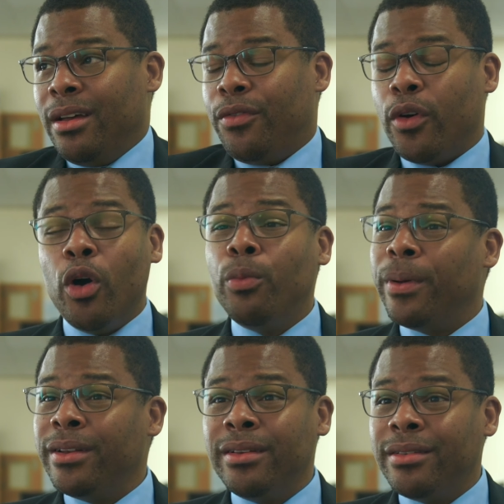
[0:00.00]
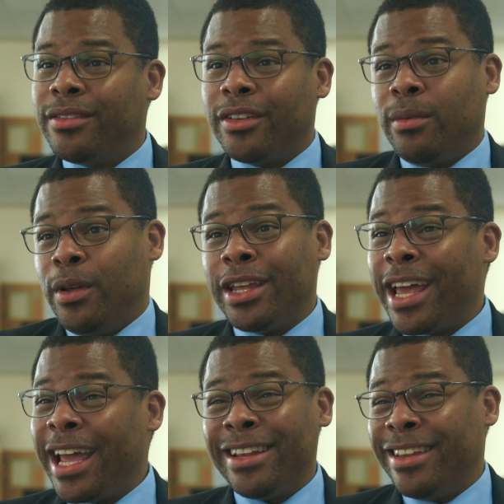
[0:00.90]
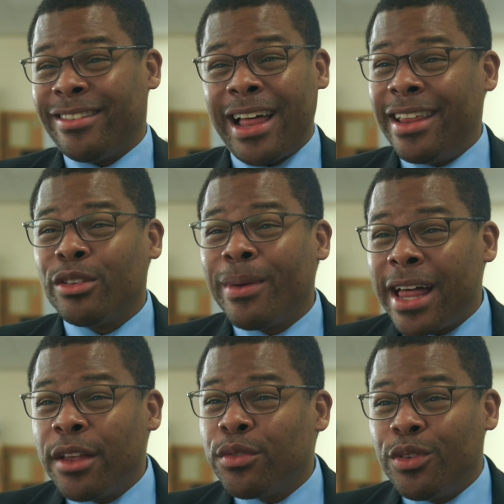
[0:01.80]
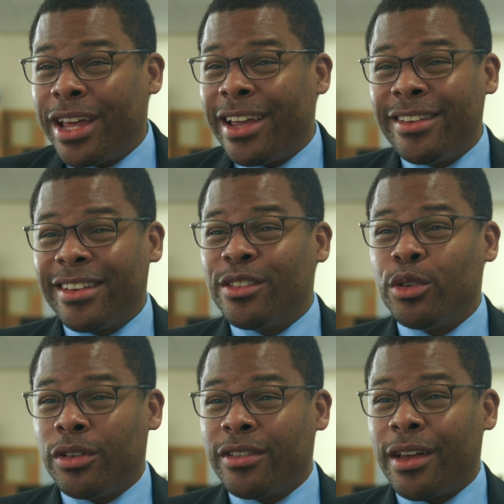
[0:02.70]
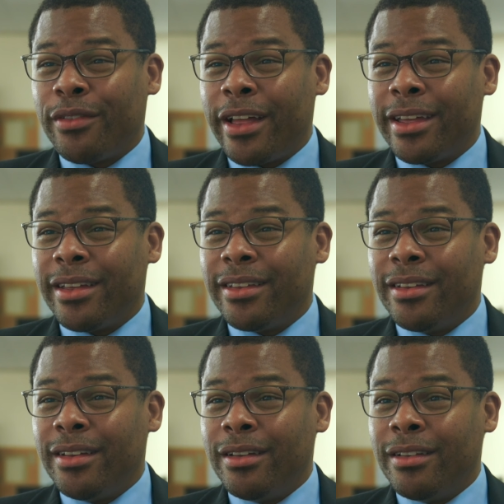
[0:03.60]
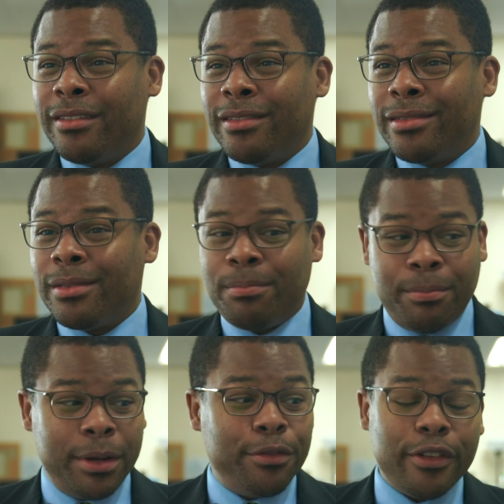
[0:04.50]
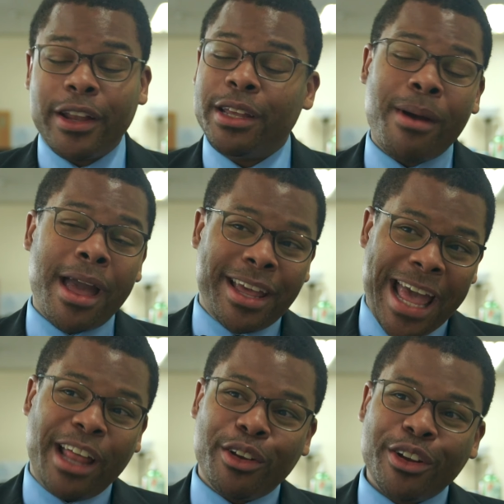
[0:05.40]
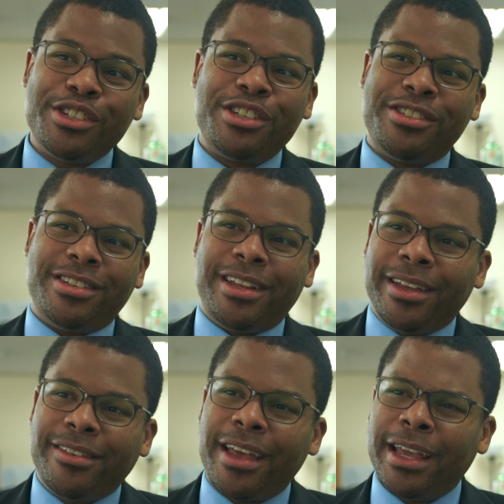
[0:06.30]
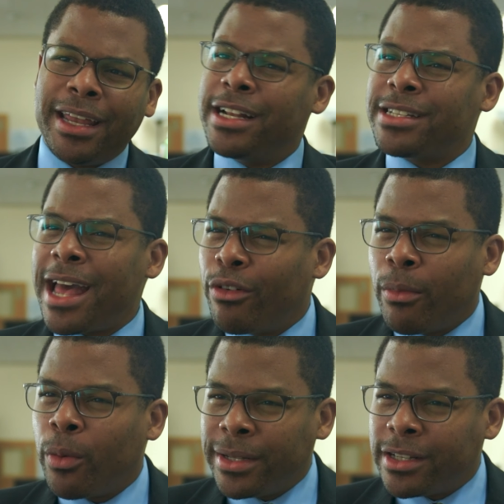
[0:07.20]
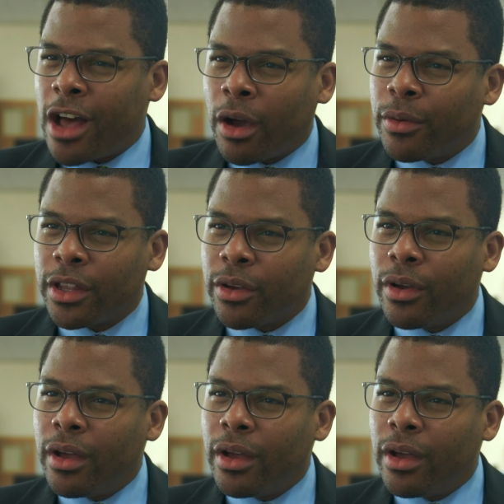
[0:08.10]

feel open to communicate. These these are my last few days, and students have like been flooding my calendar just to like say, "Can I just have a moment to talk with you?"